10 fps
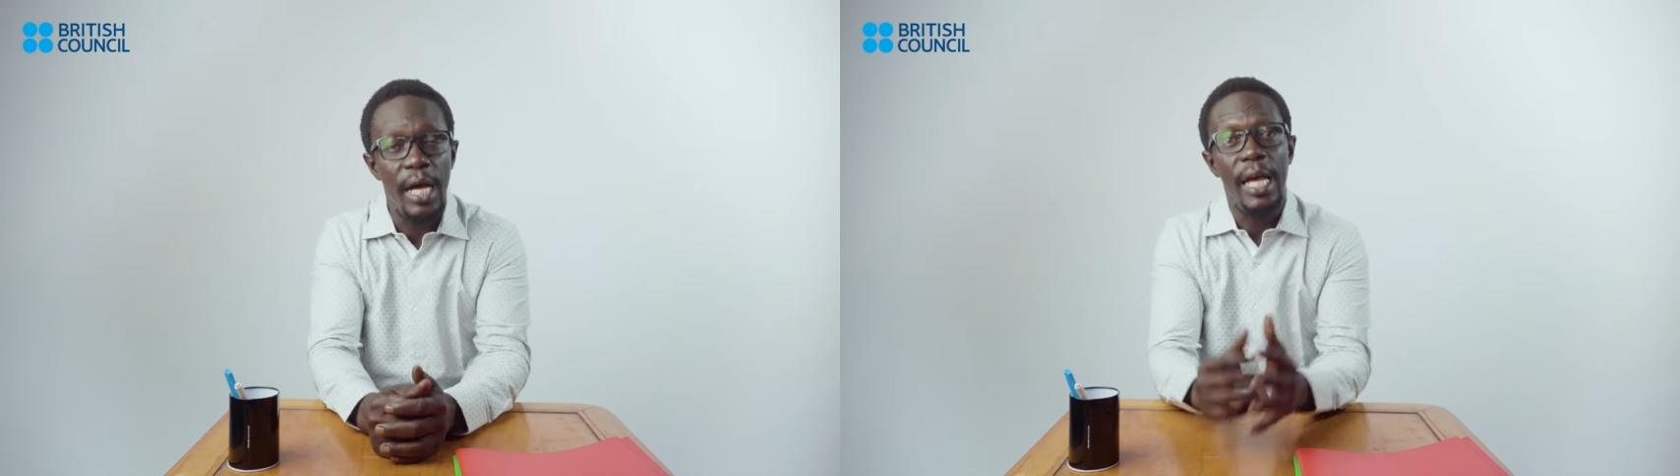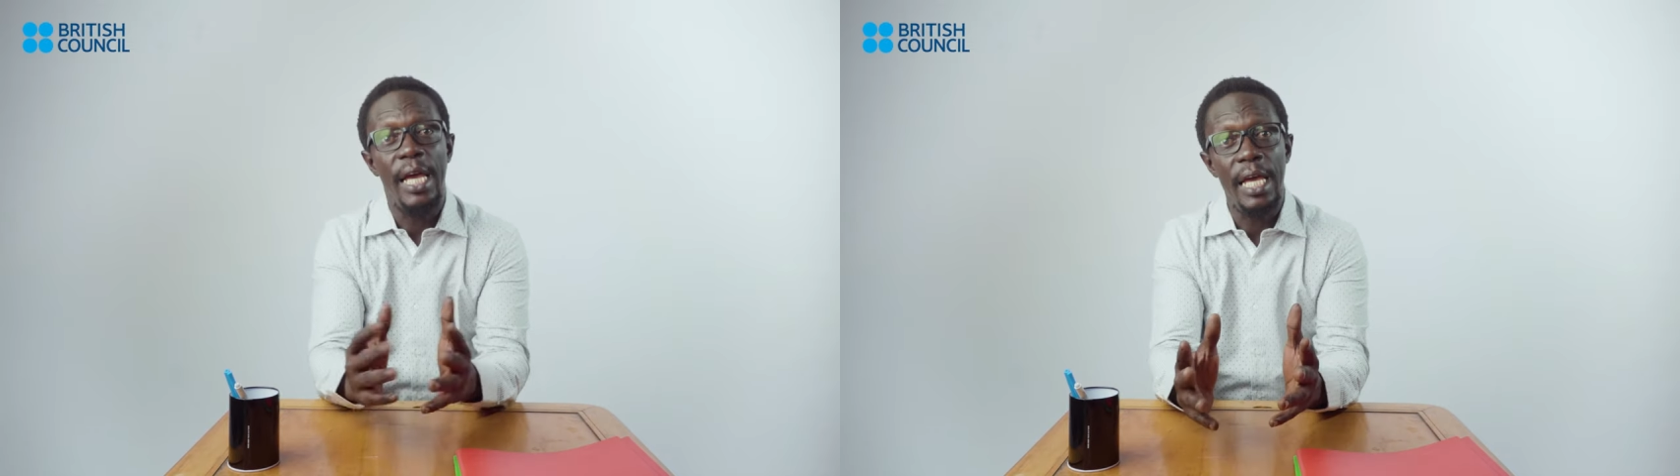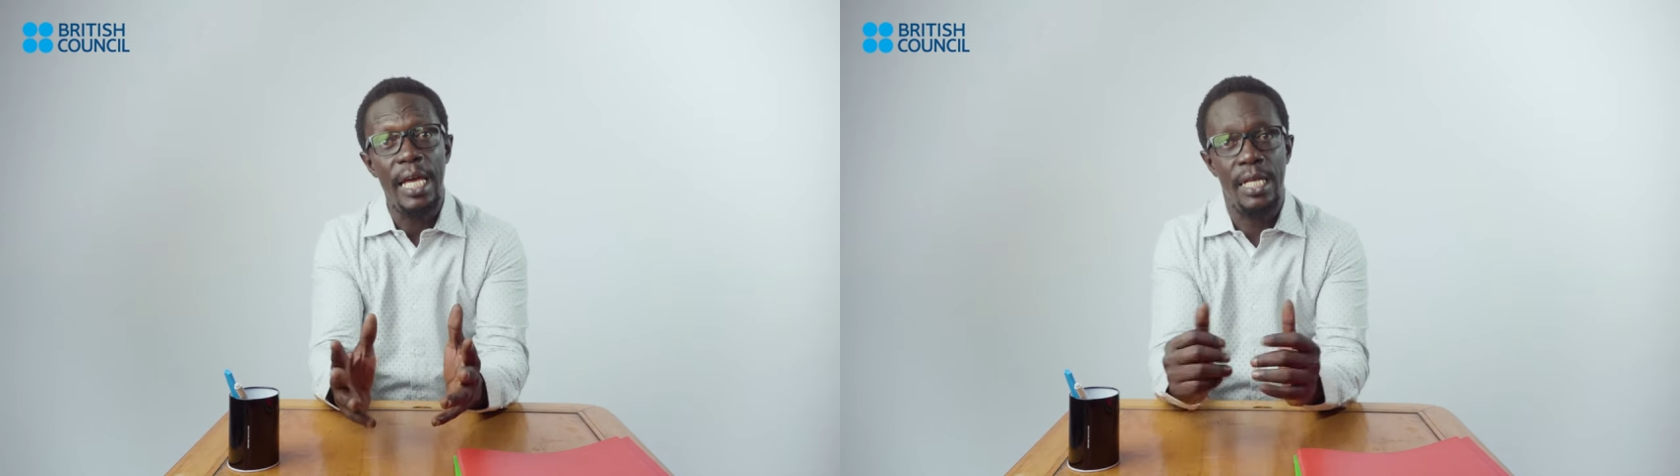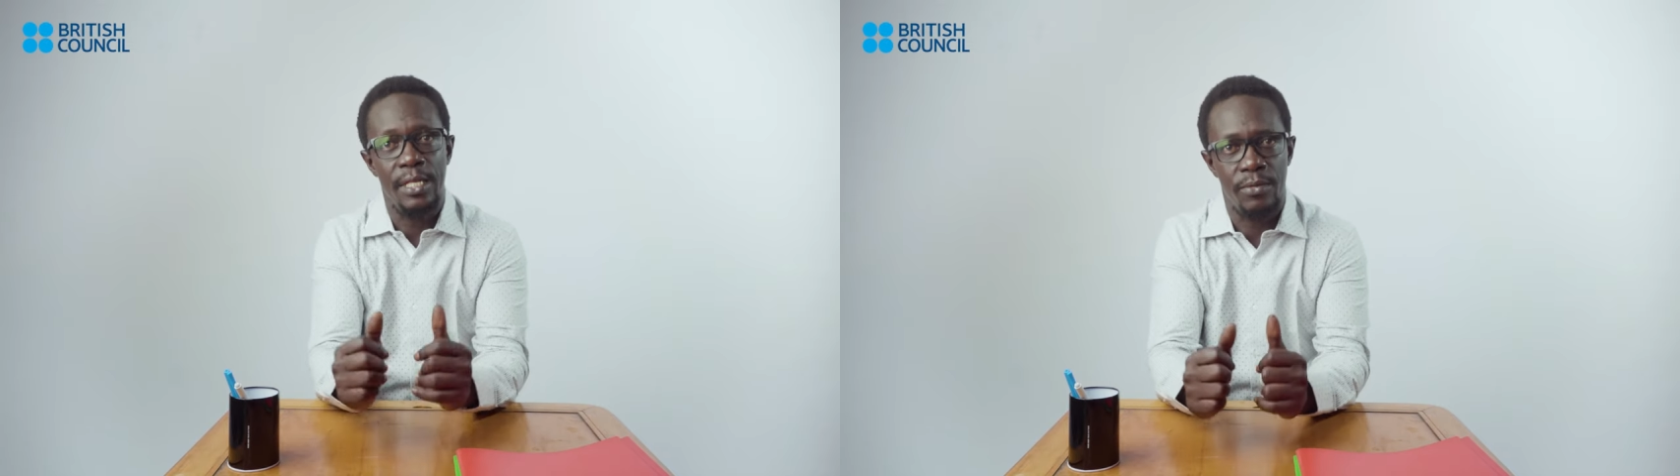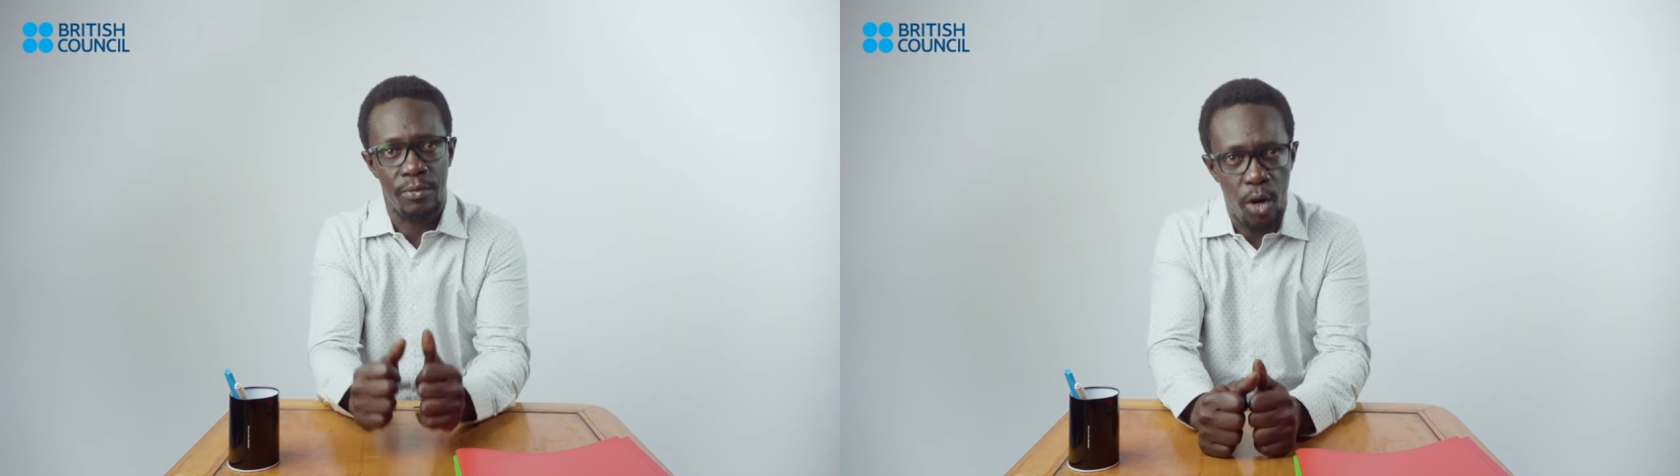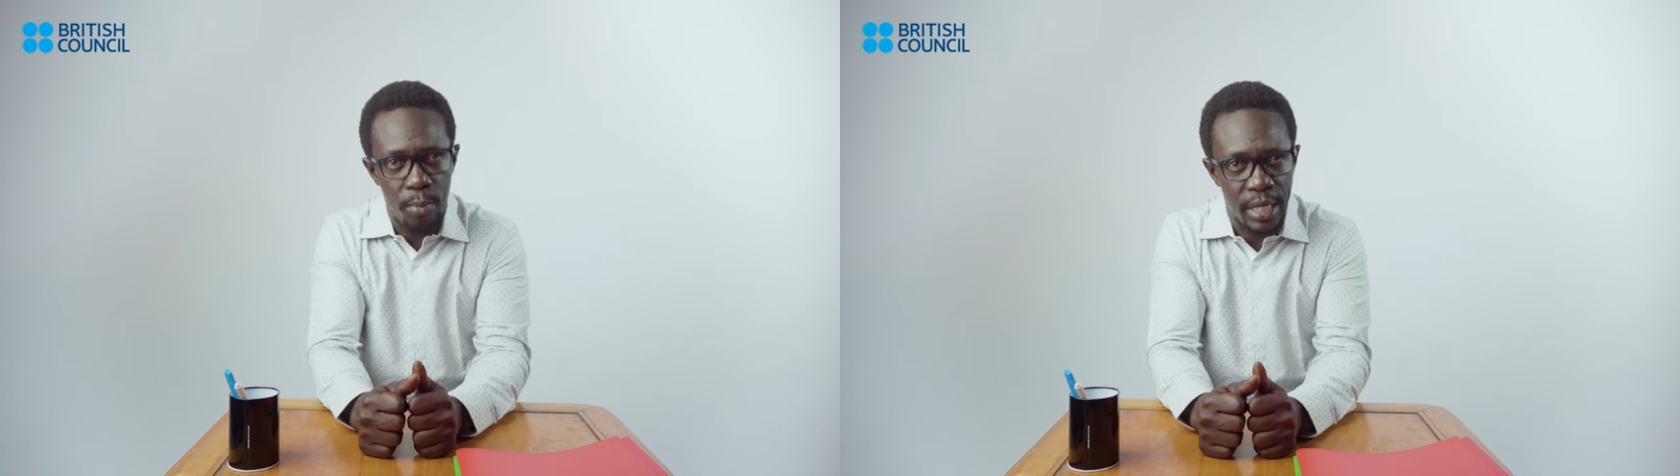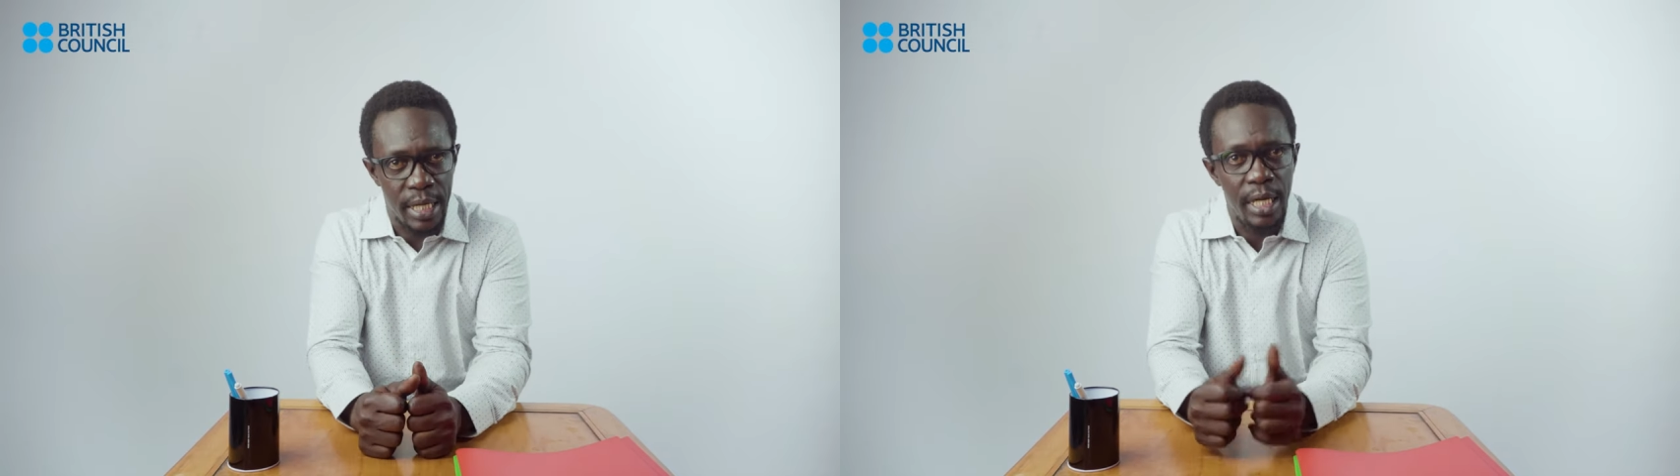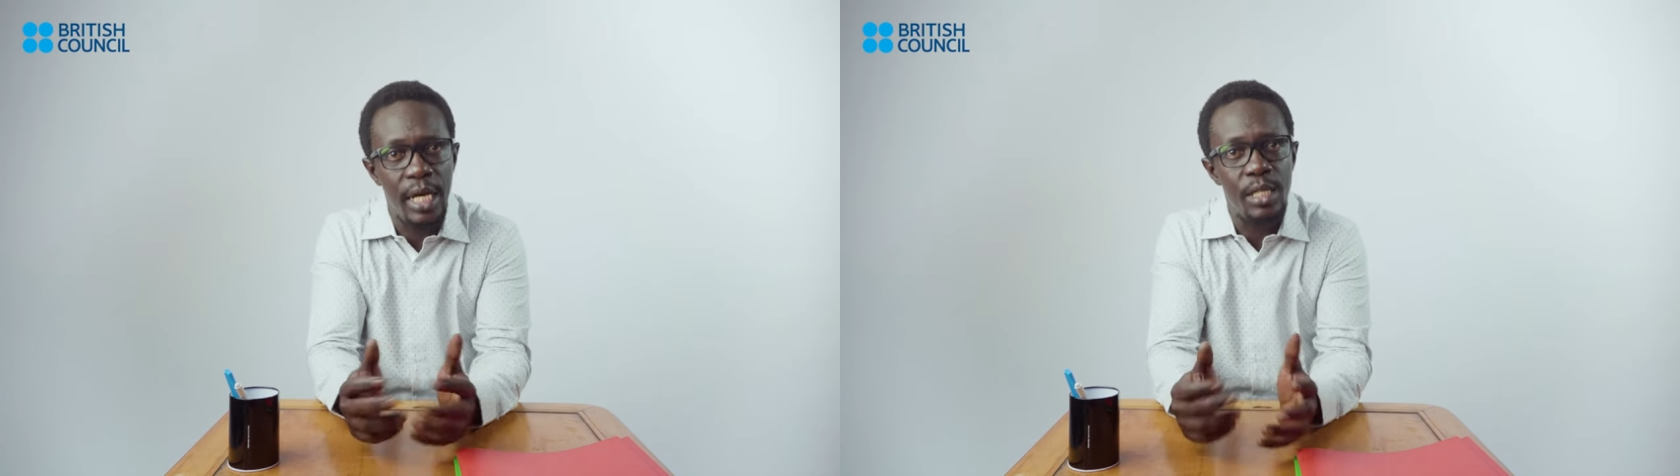he is opening
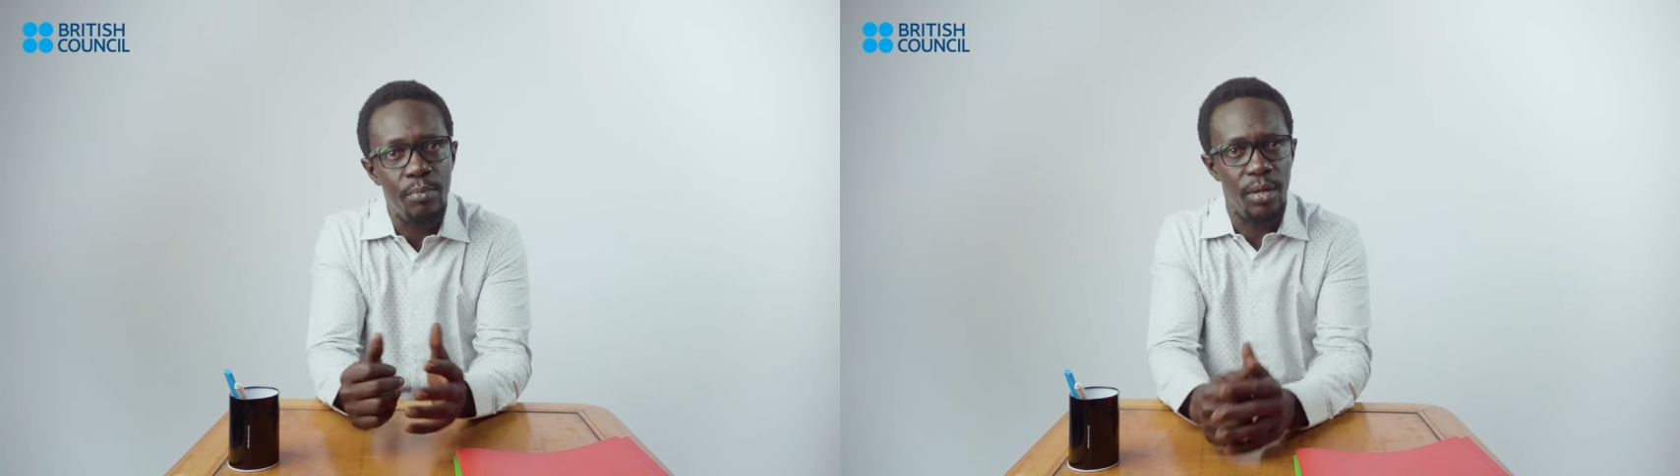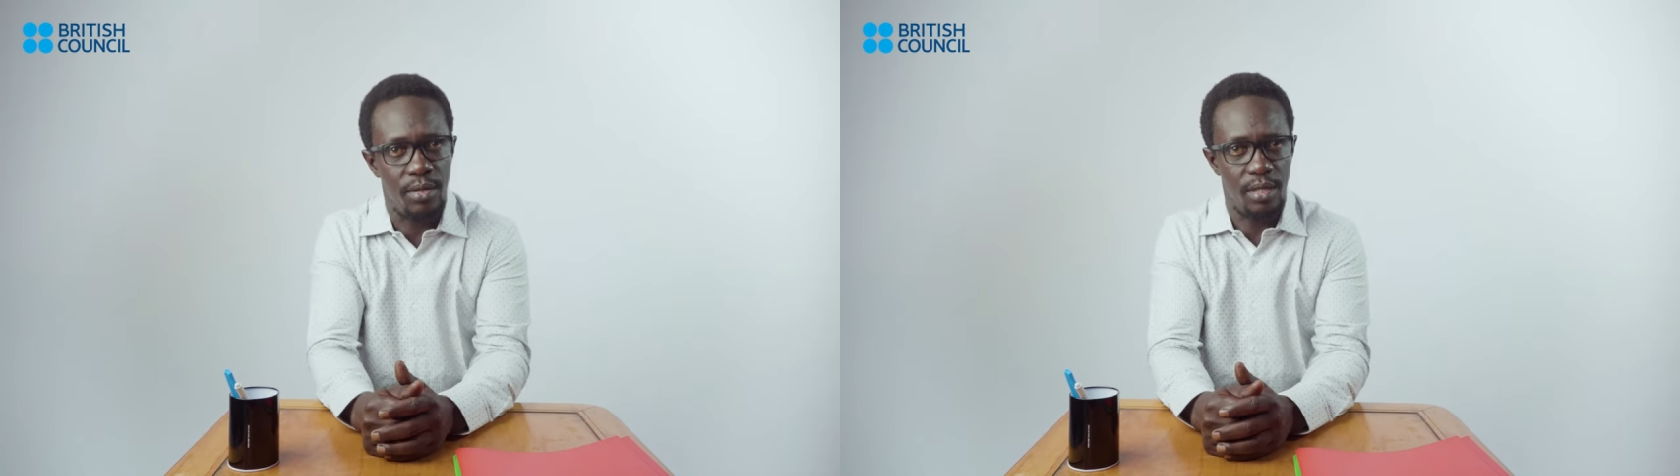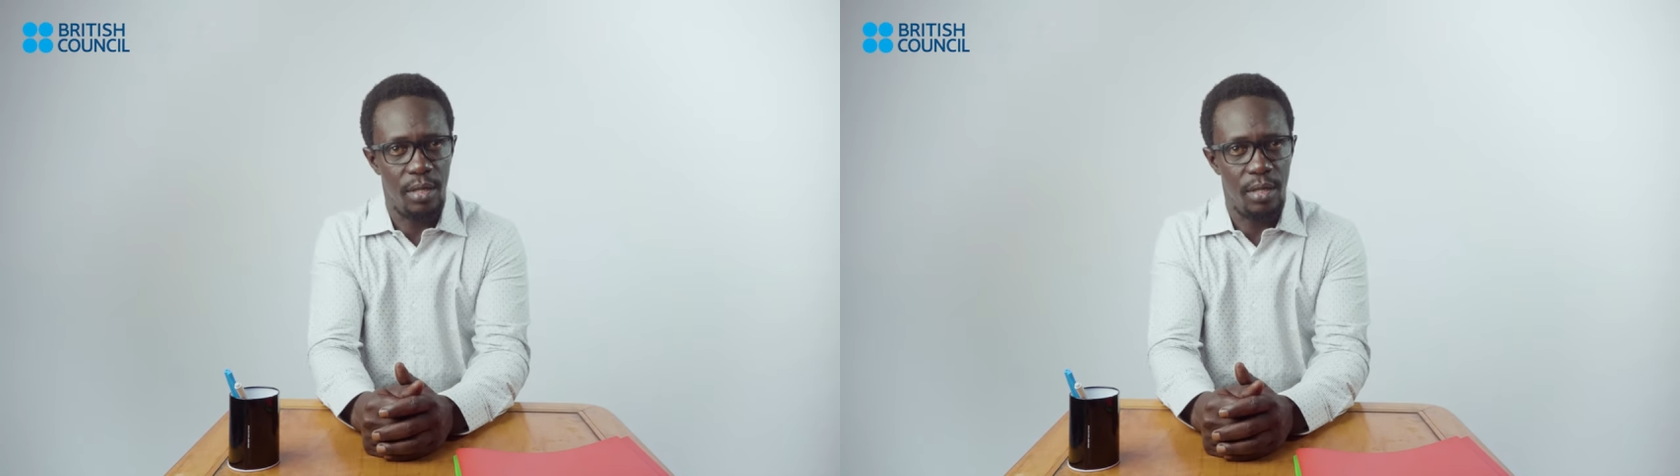his book.